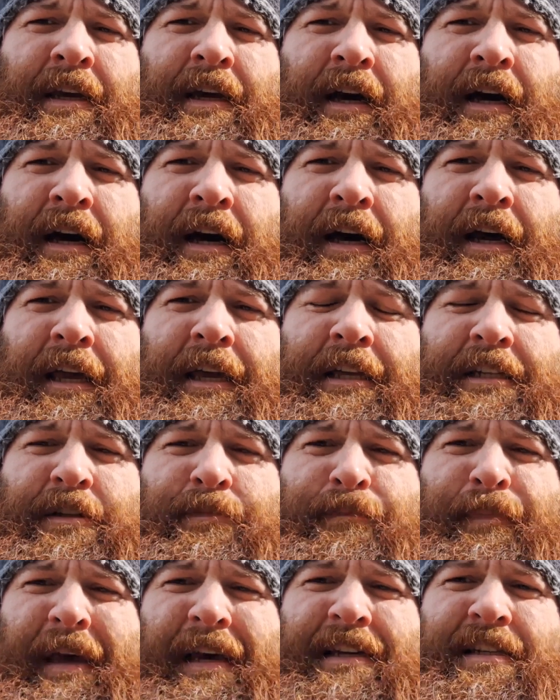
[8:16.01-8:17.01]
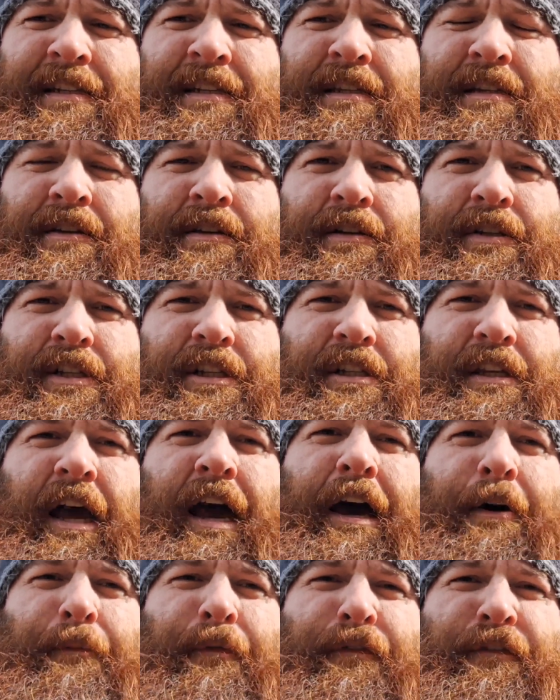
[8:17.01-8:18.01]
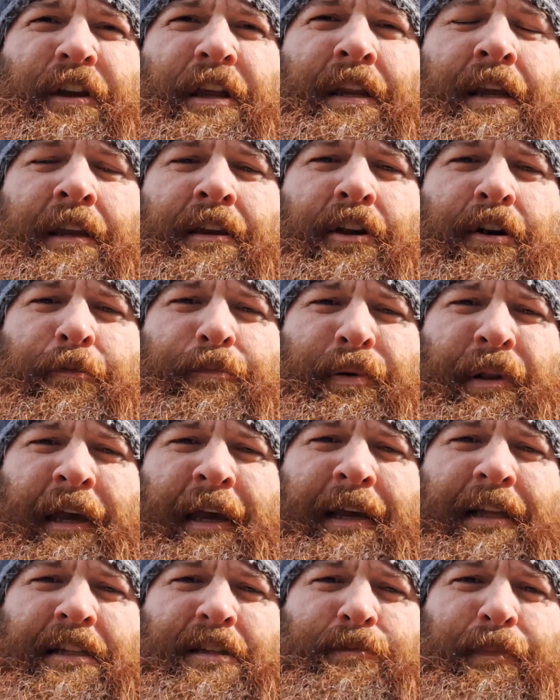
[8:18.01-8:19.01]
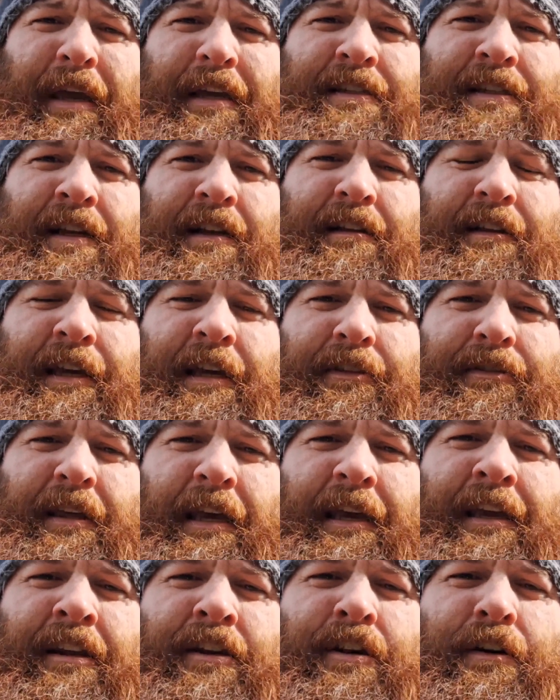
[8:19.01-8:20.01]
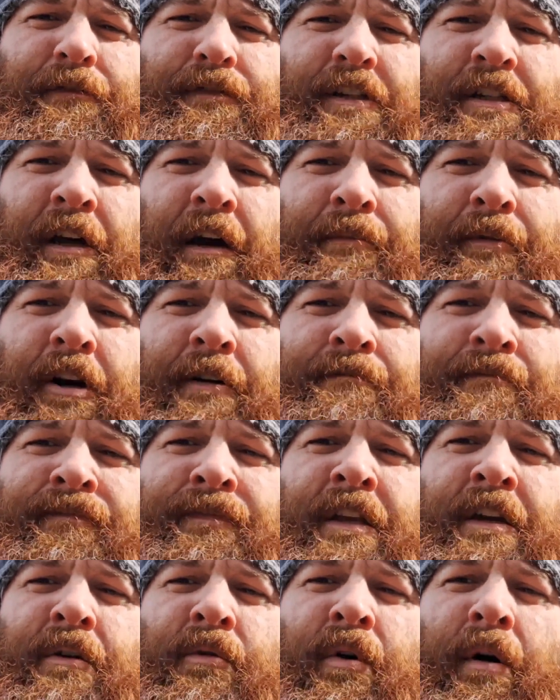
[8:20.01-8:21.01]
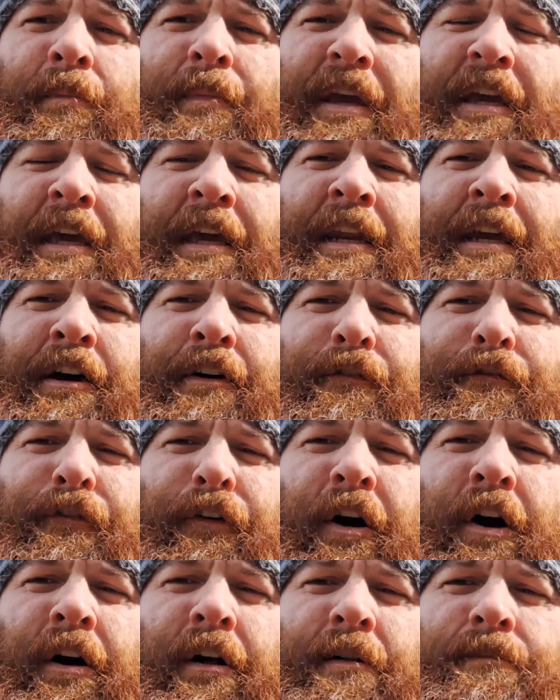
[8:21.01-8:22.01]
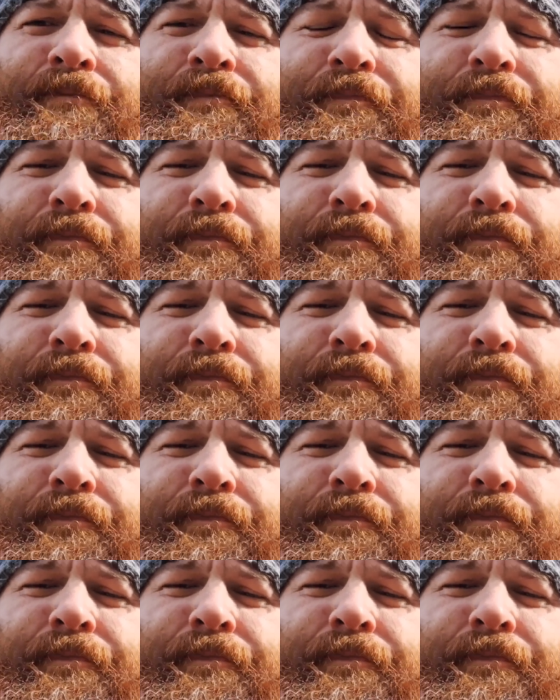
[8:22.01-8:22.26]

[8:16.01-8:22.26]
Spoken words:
It's best to stop feeding your plants basically at the end of summer or beginning of fall